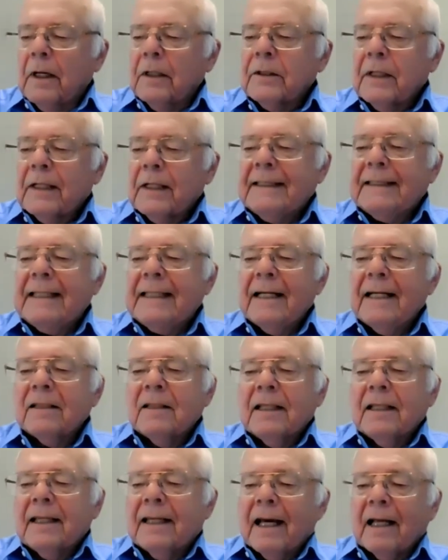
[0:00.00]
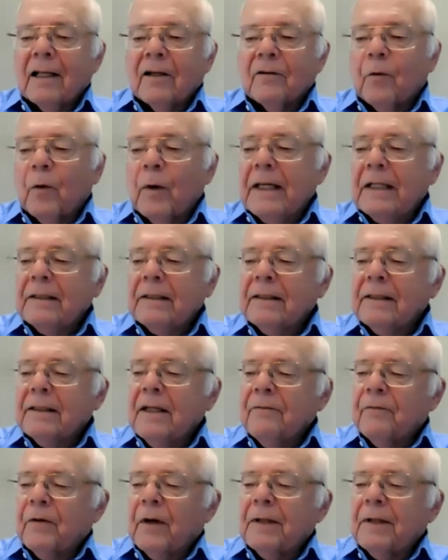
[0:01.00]
As I said, California is
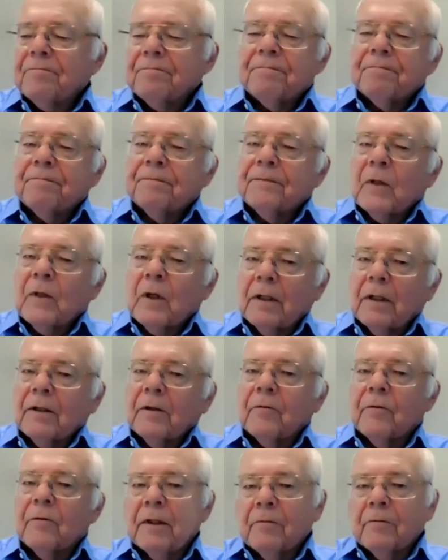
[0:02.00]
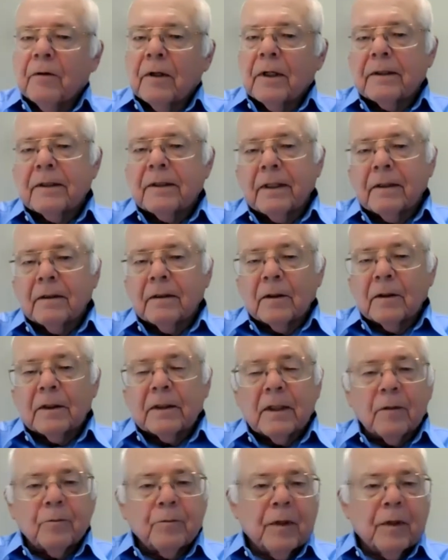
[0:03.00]
different, and you really want to take a
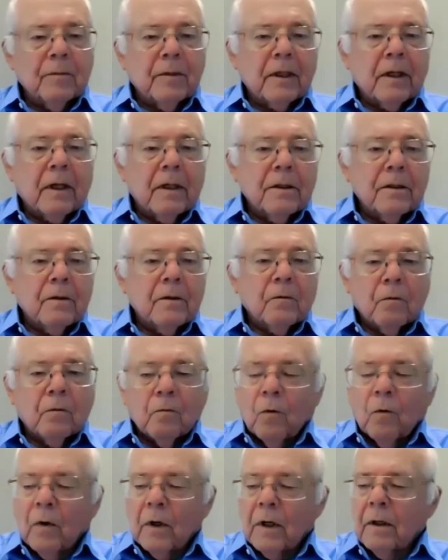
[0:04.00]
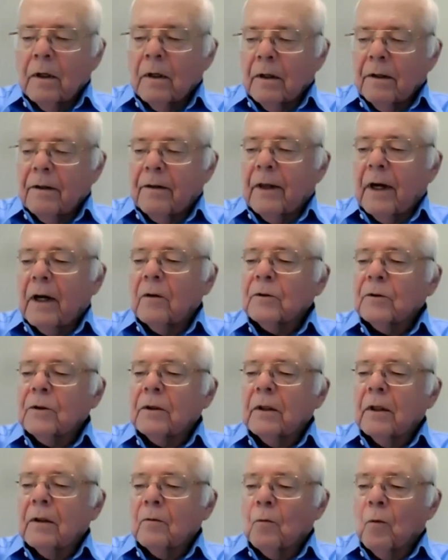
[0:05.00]
look at that publication
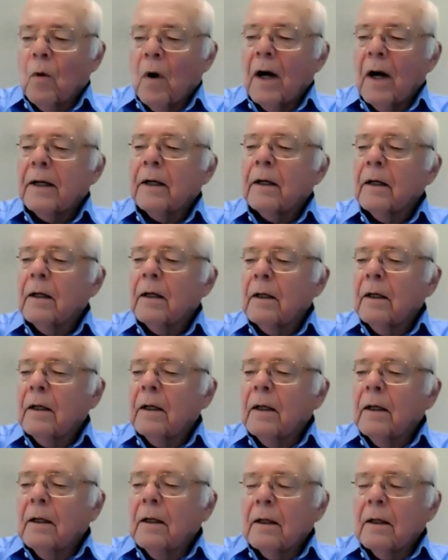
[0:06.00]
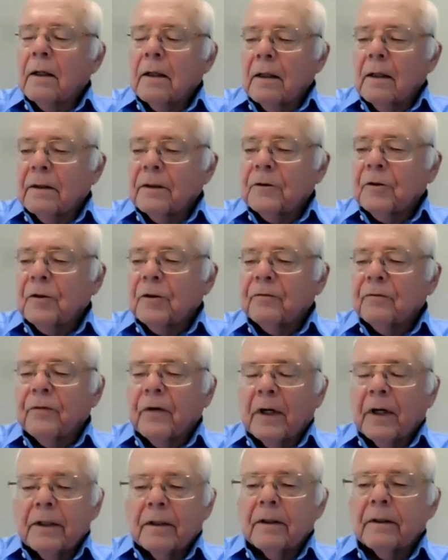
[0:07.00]
1001 that you can
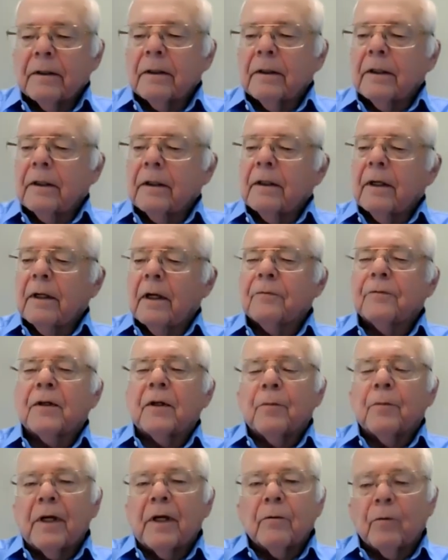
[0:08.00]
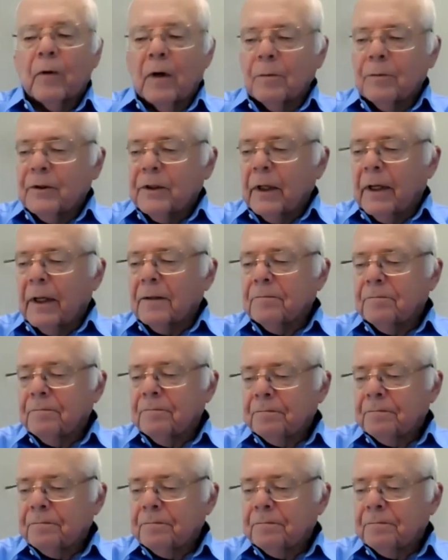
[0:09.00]
find on the FTP website.